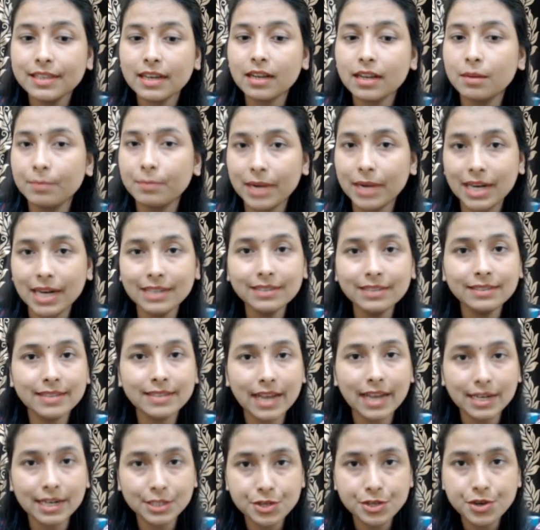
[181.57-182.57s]
the command
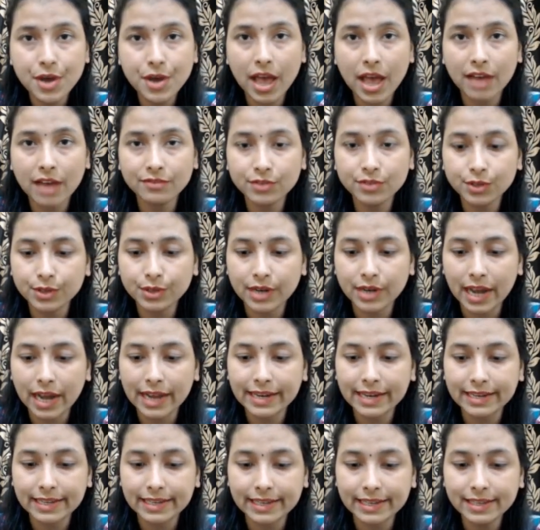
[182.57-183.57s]
that you have to
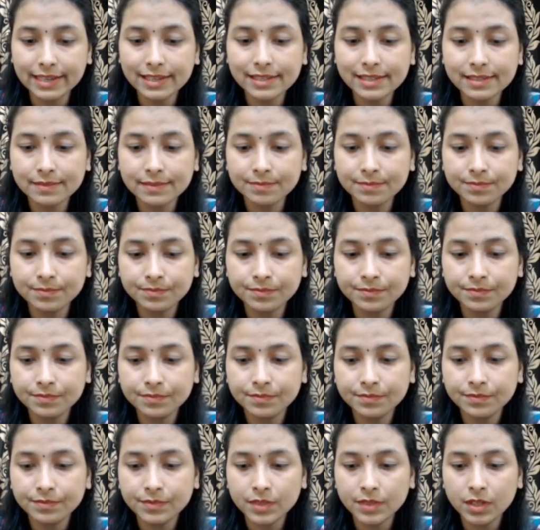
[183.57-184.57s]
write is
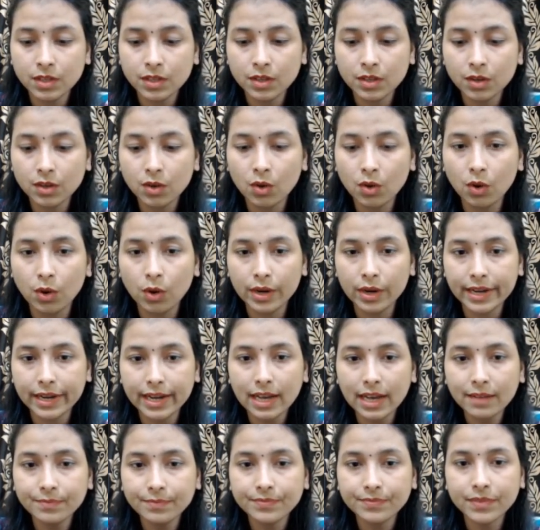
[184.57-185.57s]

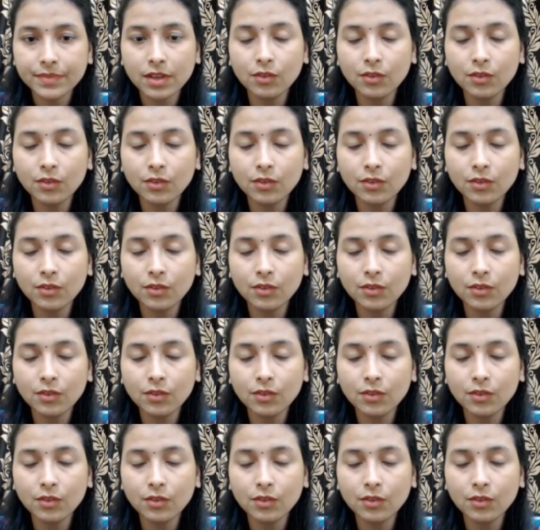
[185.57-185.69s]
conda.